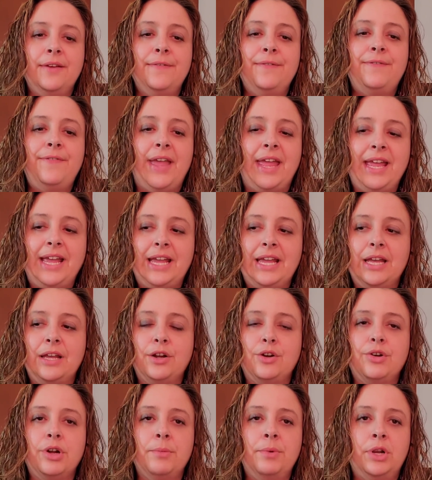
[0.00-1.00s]
fake
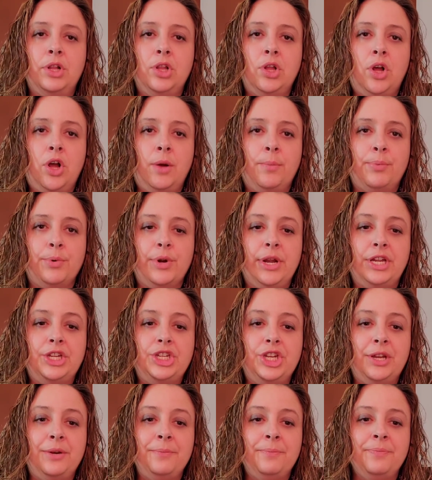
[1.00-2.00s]
criminal
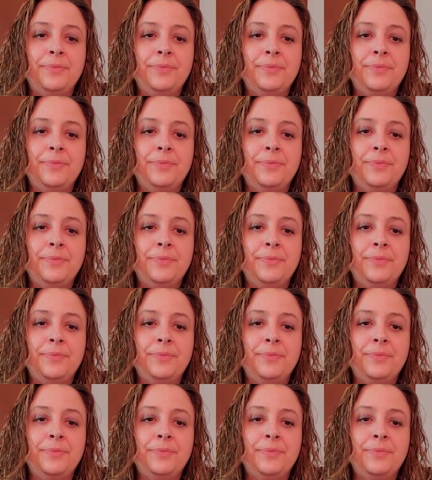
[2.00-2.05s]
operation.